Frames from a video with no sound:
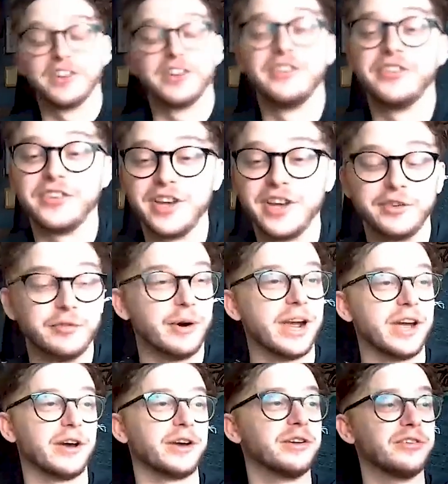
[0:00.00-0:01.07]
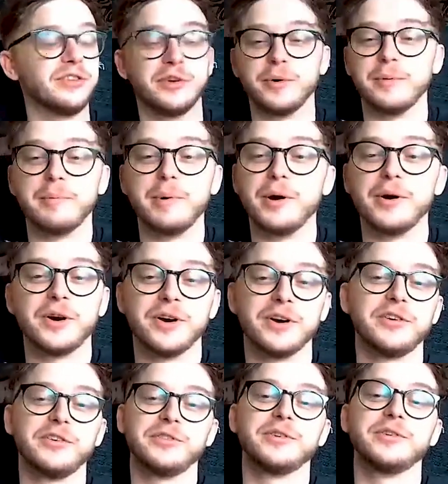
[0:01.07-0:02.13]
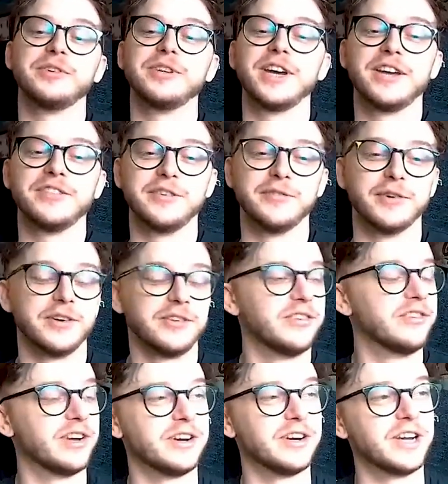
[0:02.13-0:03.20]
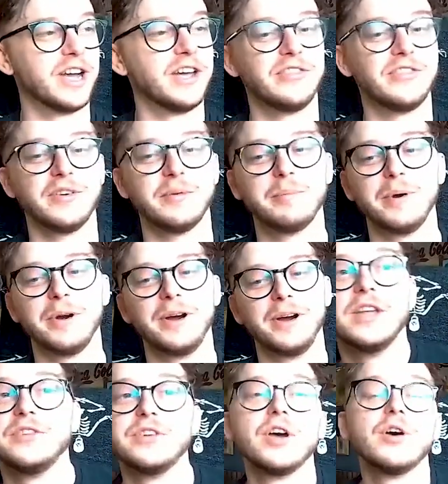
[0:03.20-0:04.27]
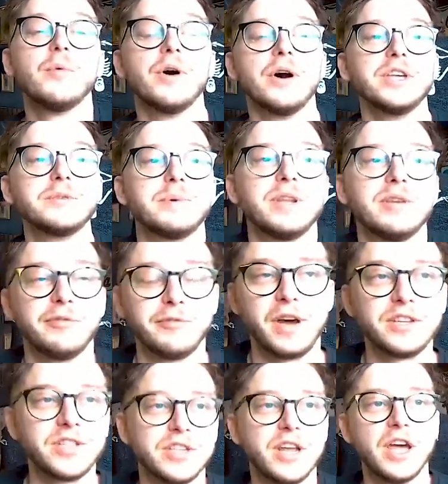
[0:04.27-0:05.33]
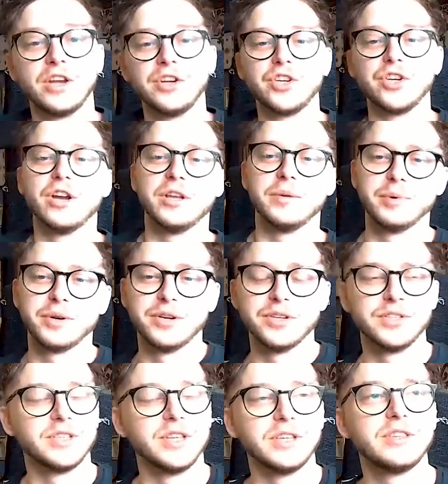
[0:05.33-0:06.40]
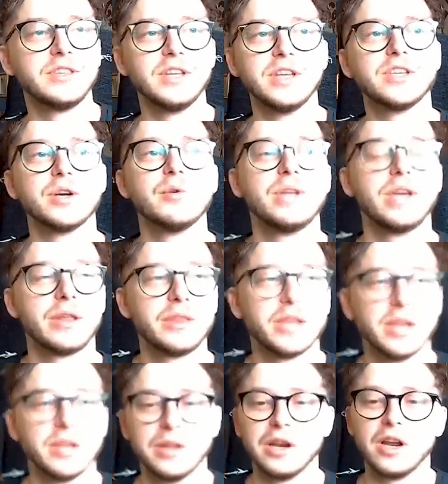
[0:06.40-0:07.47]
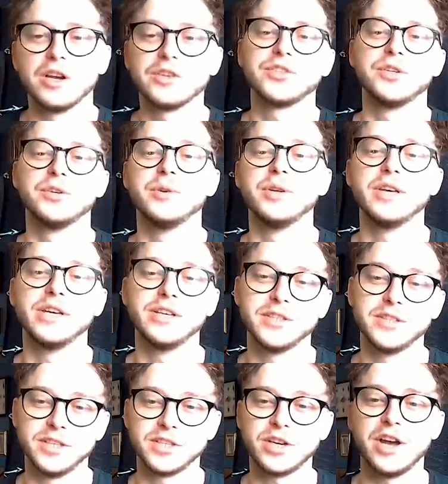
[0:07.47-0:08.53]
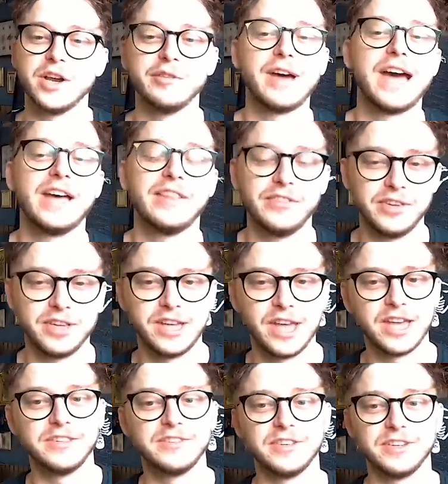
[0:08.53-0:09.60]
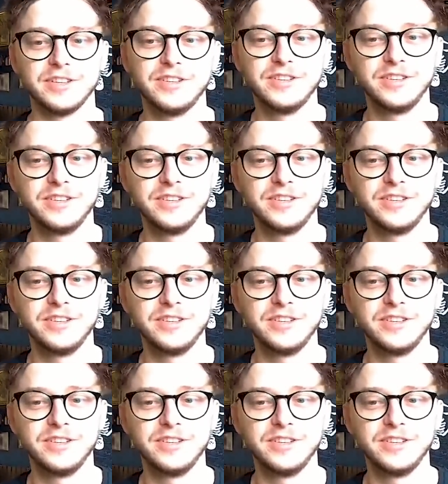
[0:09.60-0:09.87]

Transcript: I said, Ray, I could do a podcast on gated versus ungated. But do you know what? It's been a fascinating journey because it, it's only, I think, in the last two years, this kind of anti gated